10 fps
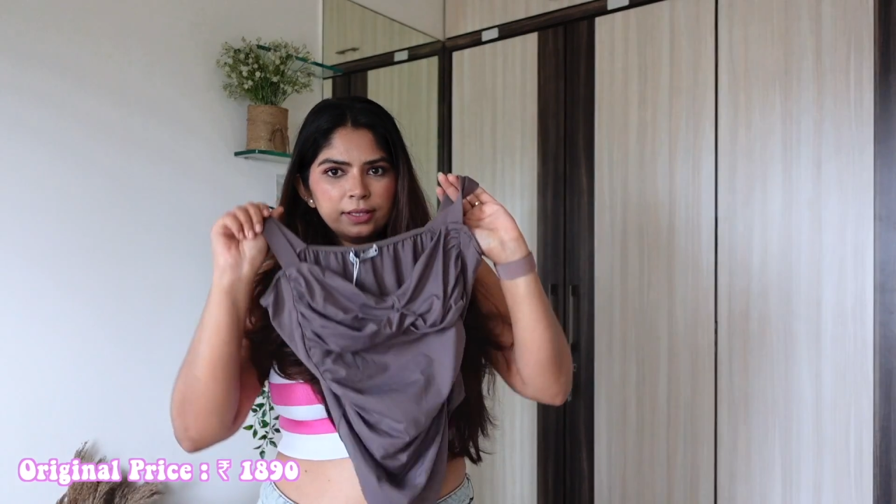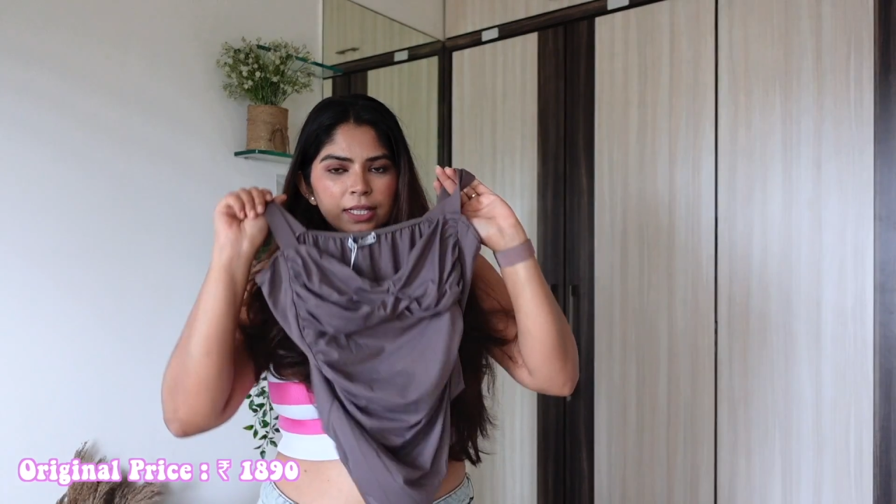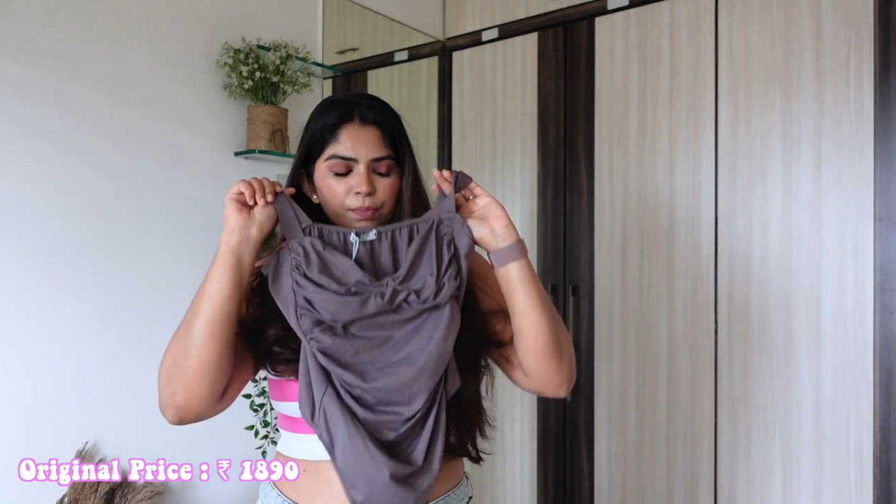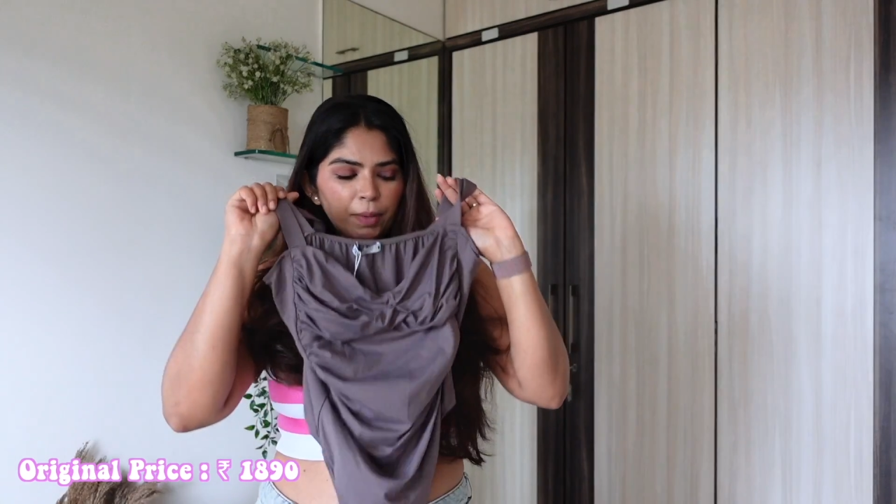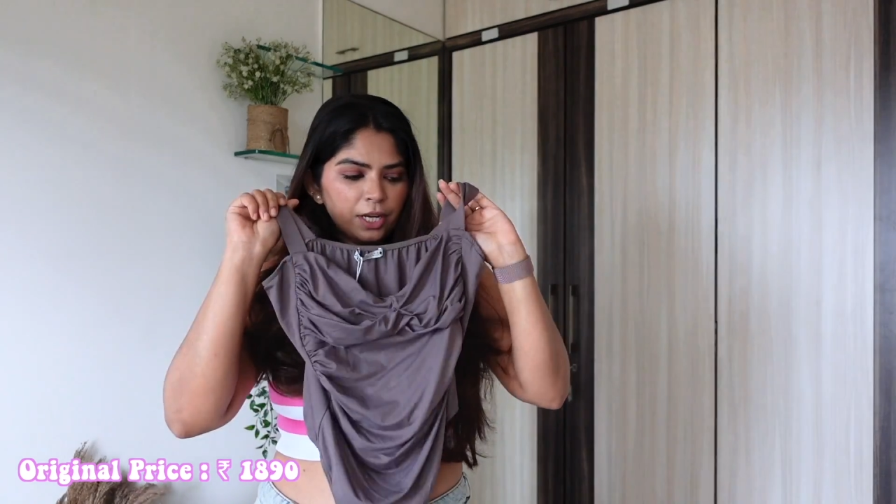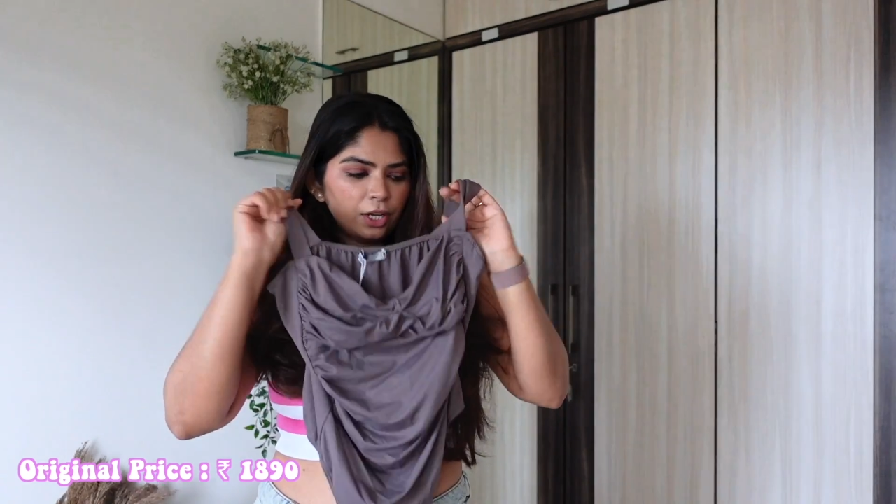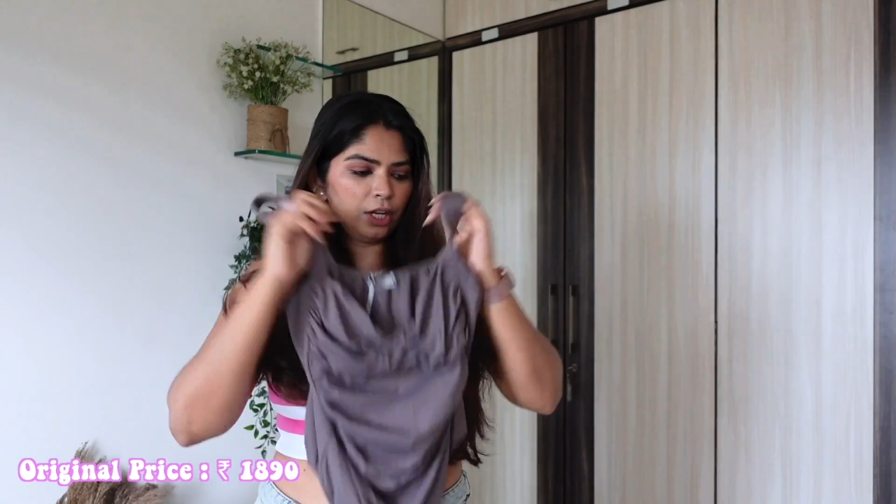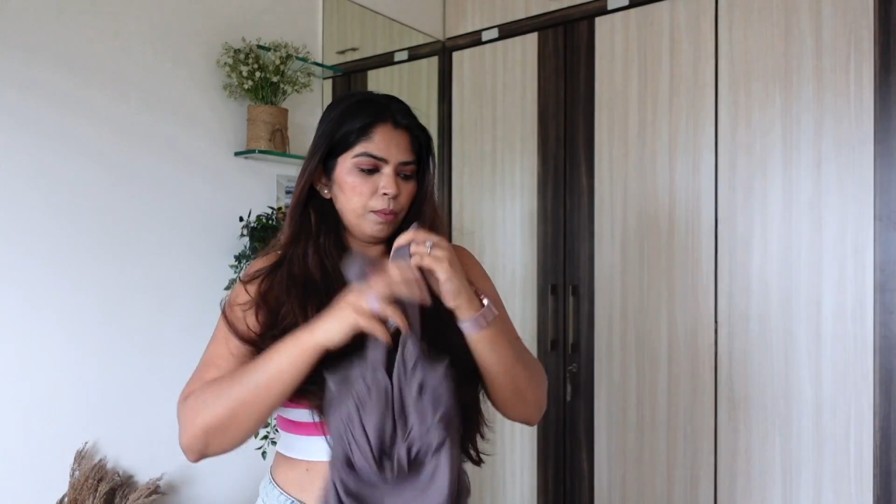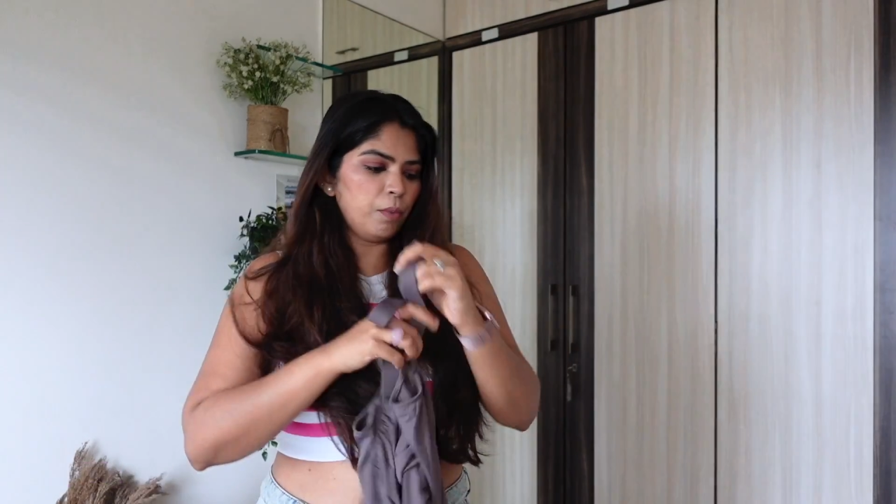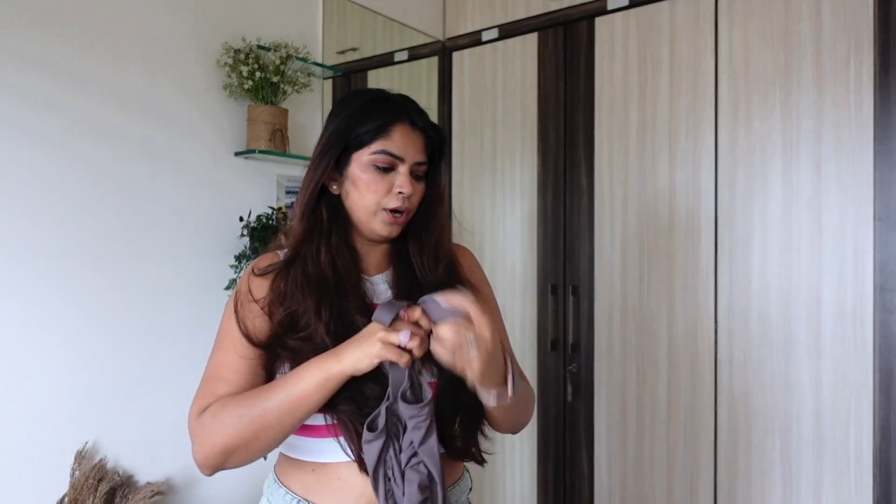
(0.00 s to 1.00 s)
this
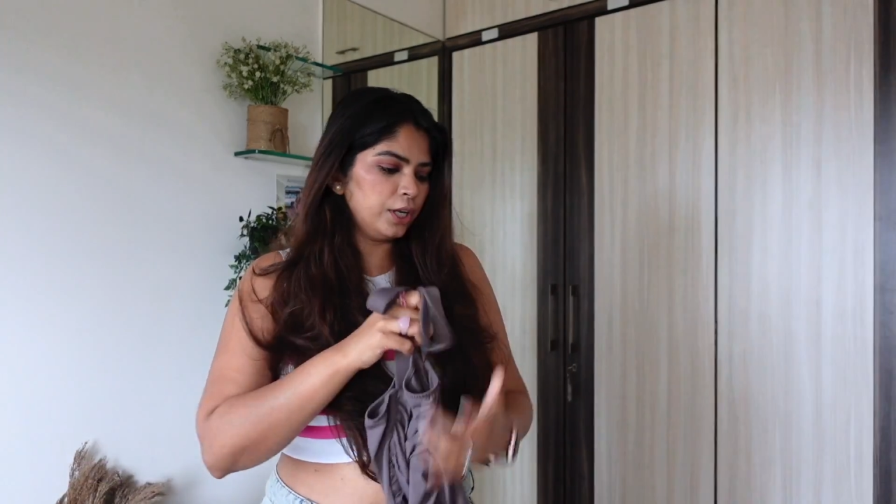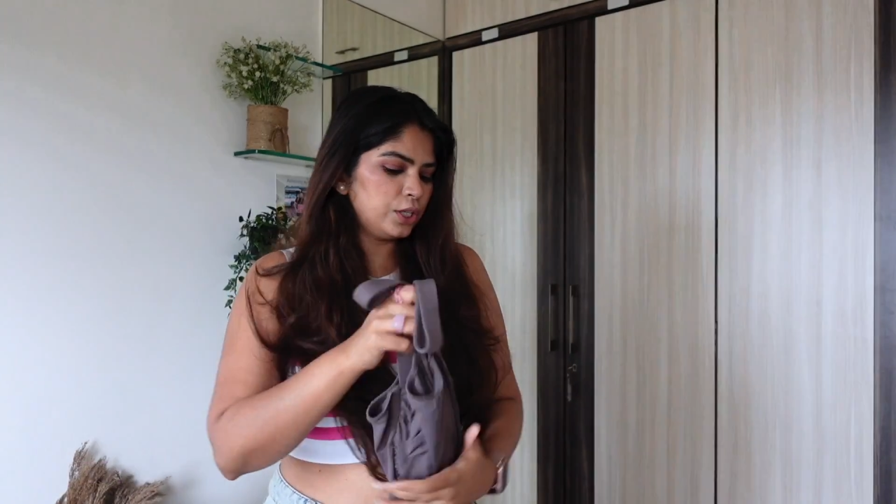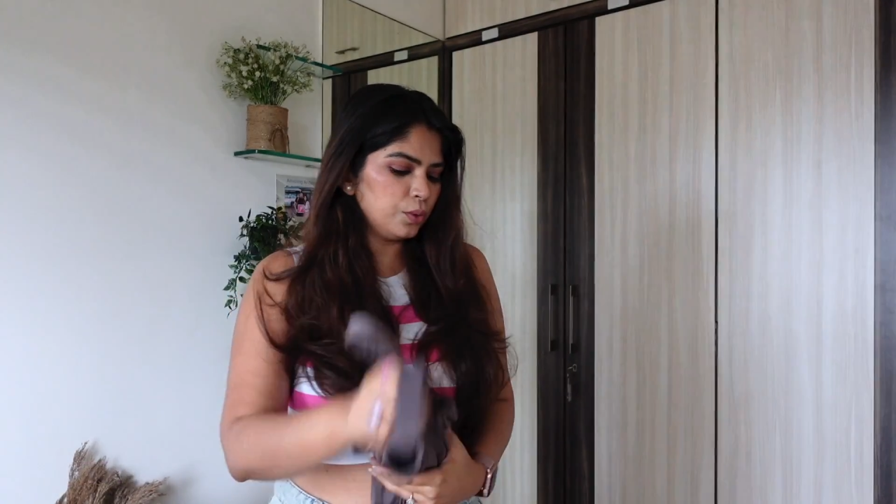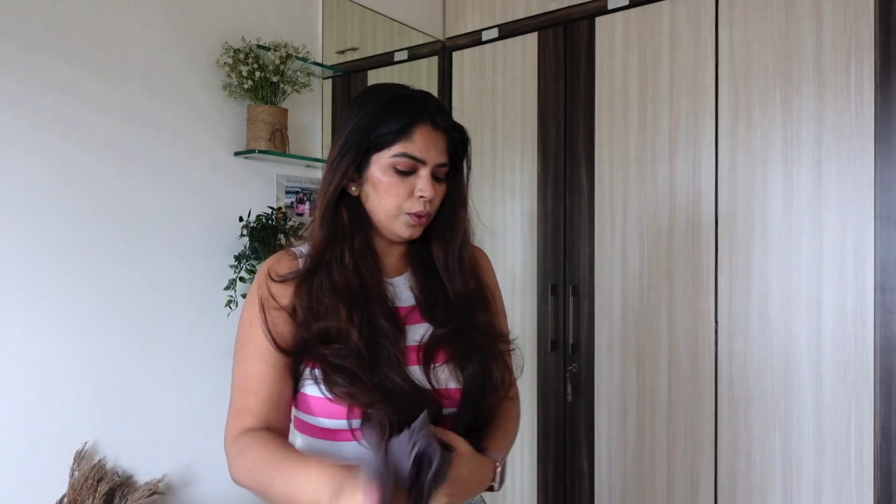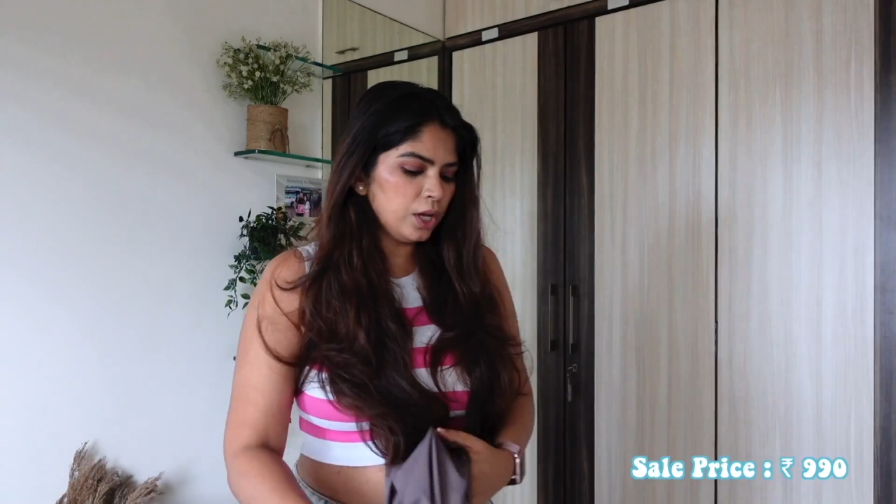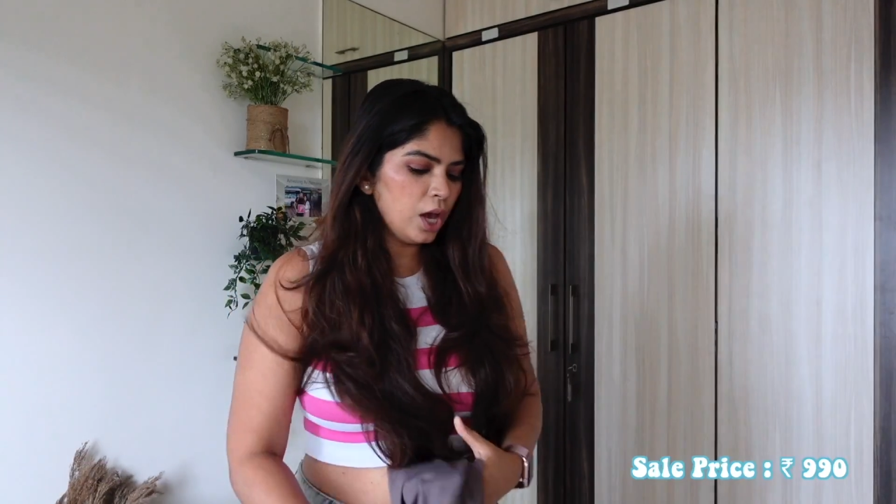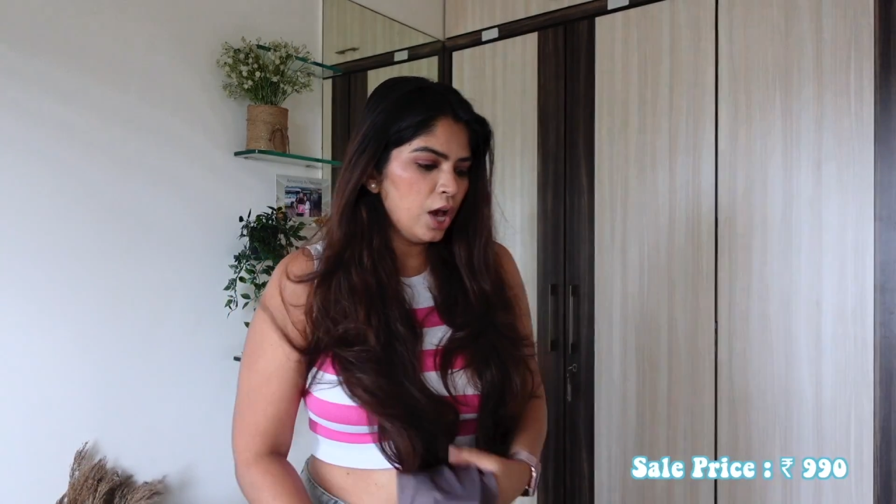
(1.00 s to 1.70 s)
particular bodysuit.